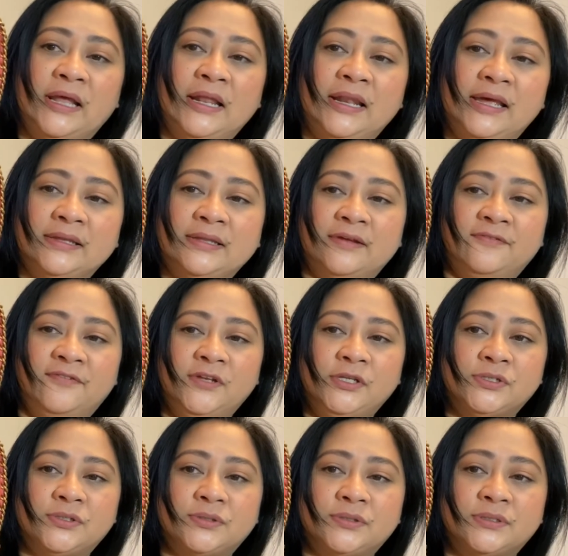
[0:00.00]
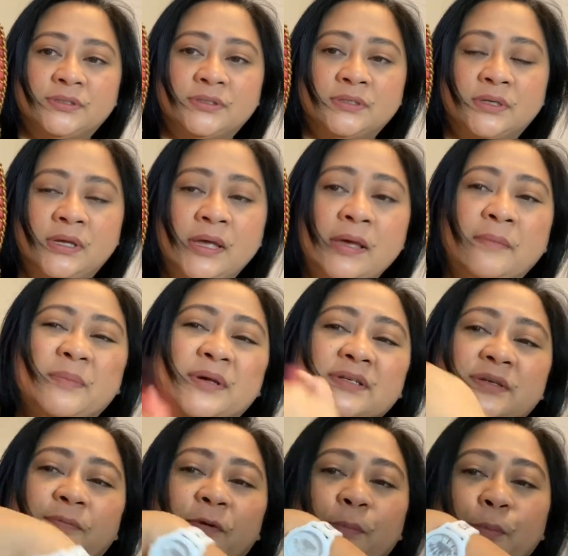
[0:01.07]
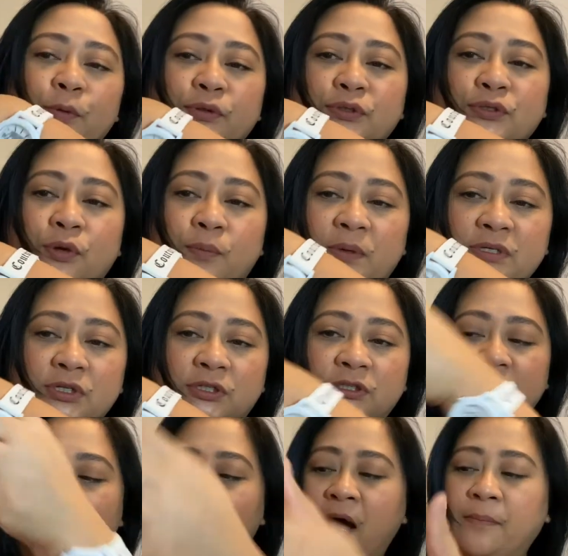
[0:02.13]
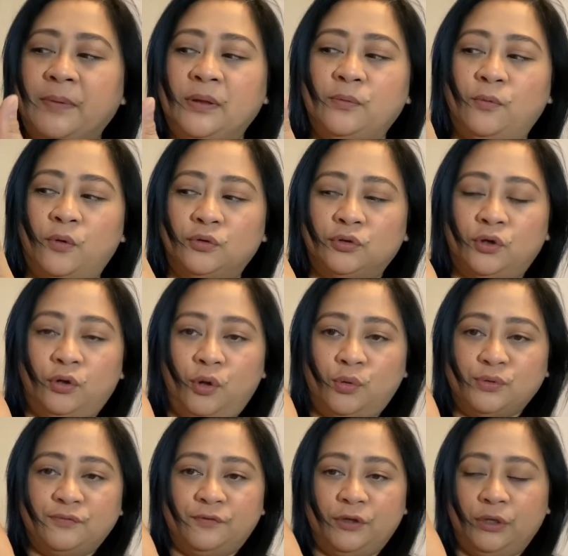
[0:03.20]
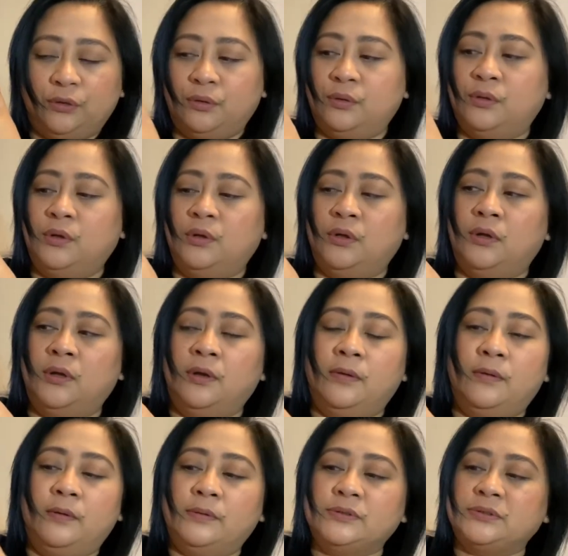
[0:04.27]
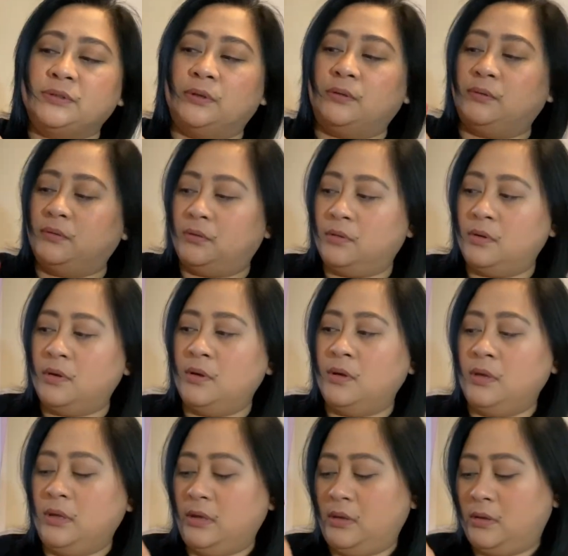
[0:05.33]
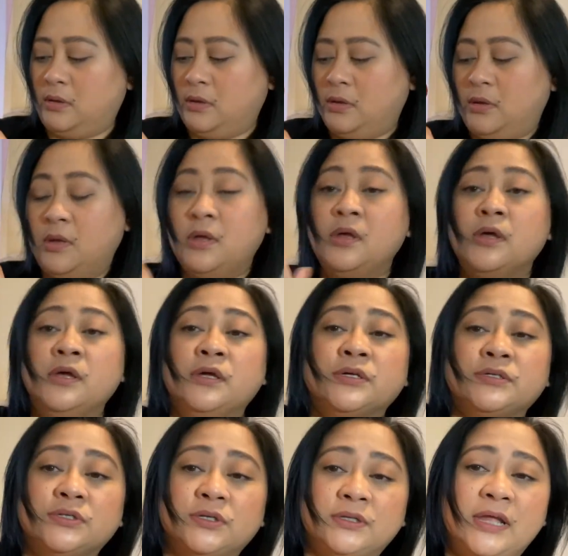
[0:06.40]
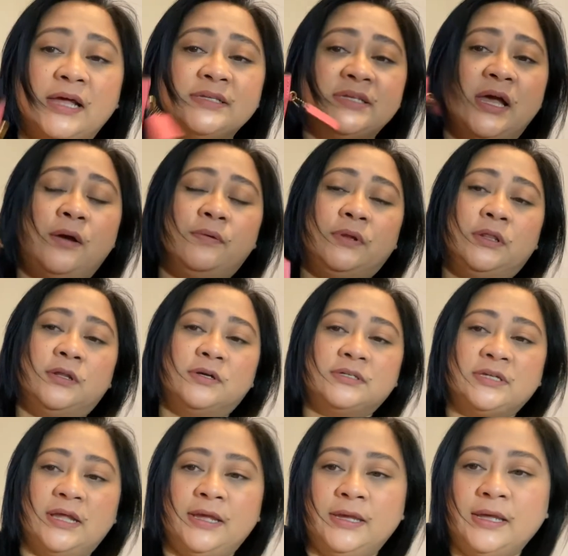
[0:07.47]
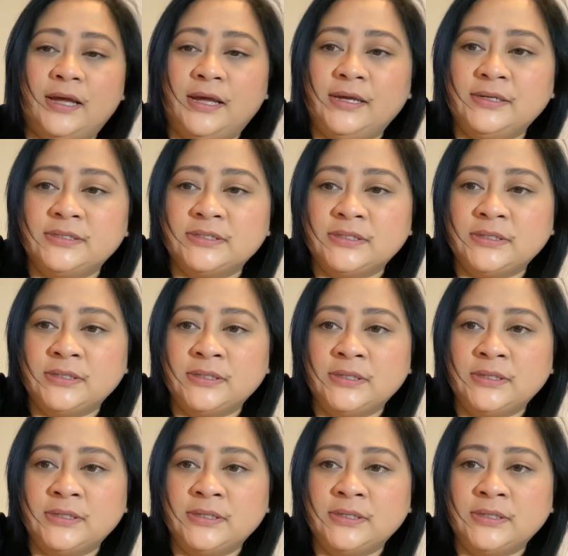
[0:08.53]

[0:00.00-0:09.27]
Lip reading: I like that features, because if you put so much on top, it won't close for you. So yeah, so that's how it looks like, guys.